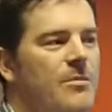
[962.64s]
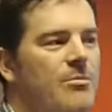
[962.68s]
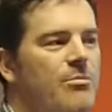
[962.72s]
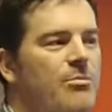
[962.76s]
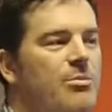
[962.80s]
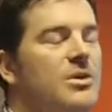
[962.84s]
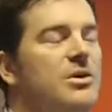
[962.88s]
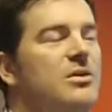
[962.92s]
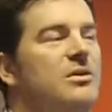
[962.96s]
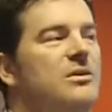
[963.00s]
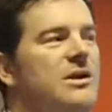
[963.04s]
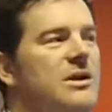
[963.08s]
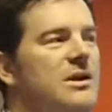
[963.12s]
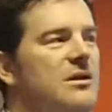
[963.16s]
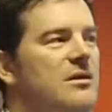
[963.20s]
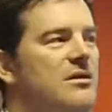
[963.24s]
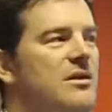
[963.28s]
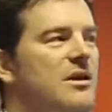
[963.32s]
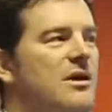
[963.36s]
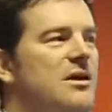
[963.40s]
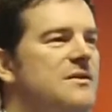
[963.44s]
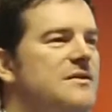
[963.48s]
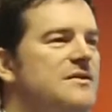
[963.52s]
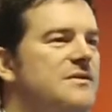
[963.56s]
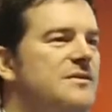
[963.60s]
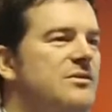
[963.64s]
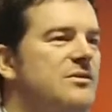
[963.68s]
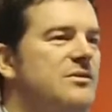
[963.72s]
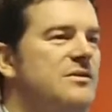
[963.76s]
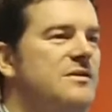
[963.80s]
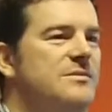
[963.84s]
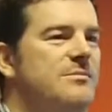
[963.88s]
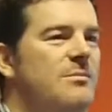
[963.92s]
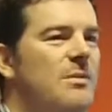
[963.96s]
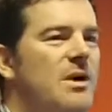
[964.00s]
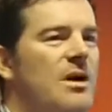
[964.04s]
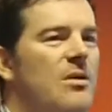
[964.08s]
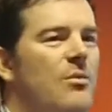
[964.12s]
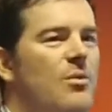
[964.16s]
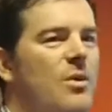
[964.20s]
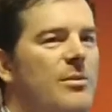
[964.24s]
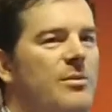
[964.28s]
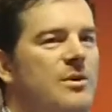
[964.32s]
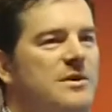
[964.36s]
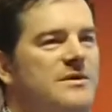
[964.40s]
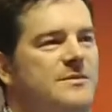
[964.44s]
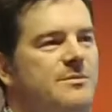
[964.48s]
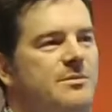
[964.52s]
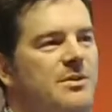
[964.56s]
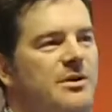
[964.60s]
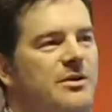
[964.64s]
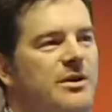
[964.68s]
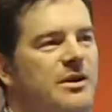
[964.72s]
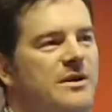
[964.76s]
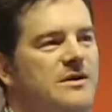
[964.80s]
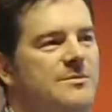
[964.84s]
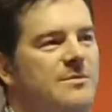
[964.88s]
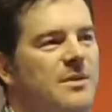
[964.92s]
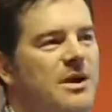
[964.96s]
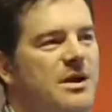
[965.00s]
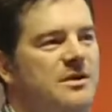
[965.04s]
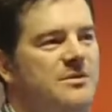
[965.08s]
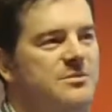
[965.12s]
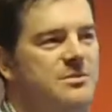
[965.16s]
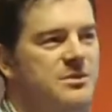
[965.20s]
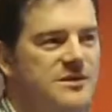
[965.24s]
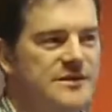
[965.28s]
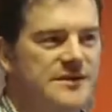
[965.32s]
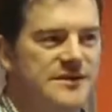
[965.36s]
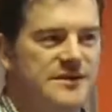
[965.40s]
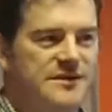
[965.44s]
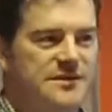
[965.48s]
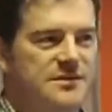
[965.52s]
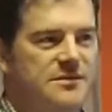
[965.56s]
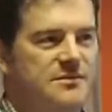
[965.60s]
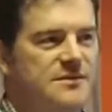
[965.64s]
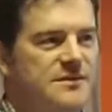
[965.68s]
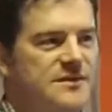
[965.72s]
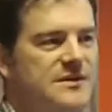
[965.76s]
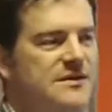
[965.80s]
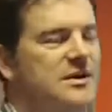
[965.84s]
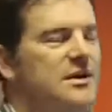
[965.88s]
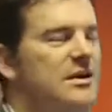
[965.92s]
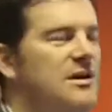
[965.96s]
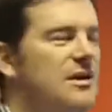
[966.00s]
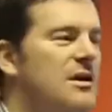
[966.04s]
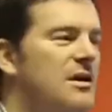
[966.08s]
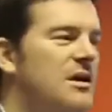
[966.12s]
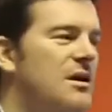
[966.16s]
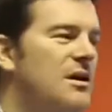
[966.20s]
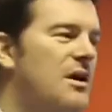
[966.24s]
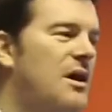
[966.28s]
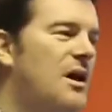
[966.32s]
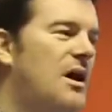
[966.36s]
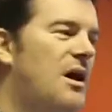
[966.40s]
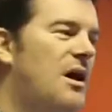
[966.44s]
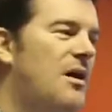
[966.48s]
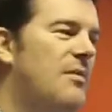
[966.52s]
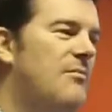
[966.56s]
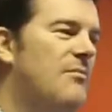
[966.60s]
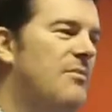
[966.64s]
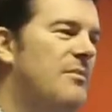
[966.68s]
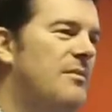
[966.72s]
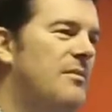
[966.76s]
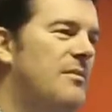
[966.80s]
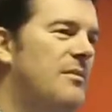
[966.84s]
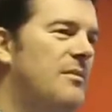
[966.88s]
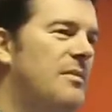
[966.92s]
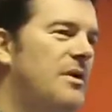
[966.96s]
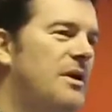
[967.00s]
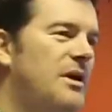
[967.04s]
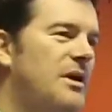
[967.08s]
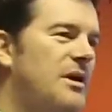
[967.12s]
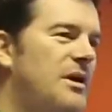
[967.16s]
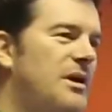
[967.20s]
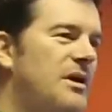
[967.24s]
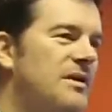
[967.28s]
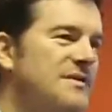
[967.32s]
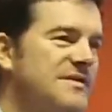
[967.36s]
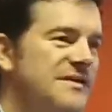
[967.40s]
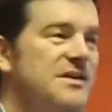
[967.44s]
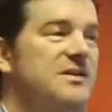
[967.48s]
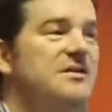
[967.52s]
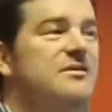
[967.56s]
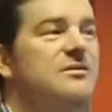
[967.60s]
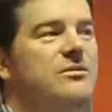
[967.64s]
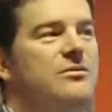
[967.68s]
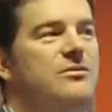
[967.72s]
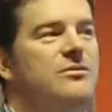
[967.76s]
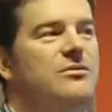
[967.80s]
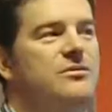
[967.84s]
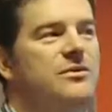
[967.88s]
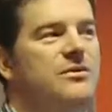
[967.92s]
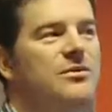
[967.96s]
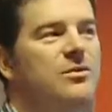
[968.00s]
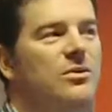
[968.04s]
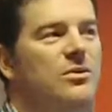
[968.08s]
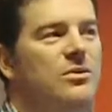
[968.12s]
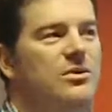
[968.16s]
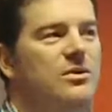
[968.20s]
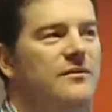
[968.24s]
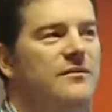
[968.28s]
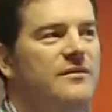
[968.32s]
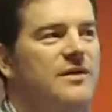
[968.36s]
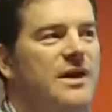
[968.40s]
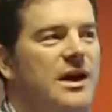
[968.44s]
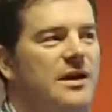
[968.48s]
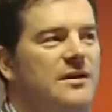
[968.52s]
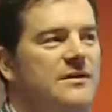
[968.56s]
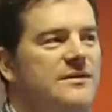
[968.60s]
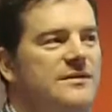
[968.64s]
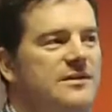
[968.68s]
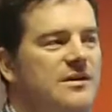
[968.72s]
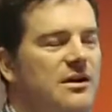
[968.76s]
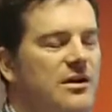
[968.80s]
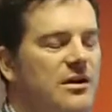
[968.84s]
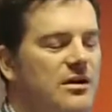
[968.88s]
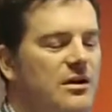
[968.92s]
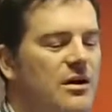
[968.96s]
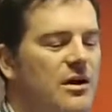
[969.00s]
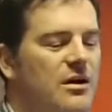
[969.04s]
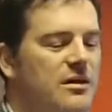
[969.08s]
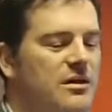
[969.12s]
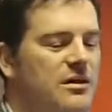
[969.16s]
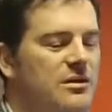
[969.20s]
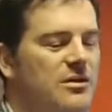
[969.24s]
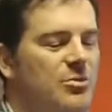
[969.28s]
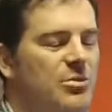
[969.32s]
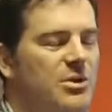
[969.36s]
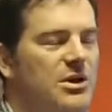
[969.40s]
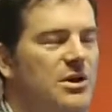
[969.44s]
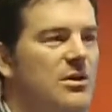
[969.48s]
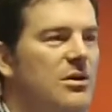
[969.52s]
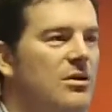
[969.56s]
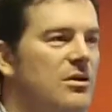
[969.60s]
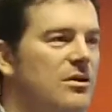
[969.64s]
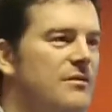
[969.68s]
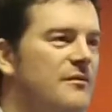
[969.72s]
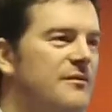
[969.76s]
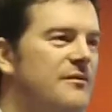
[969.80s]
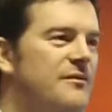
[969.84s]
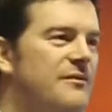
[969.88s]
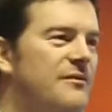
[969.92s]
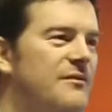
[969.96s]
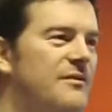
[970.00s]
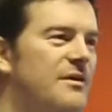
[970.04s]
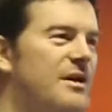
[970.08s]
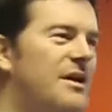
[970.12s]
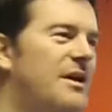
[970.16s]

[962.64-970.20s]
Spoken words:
building things through smart web experience management systems is integral to all of that. So I think there'll be a lot of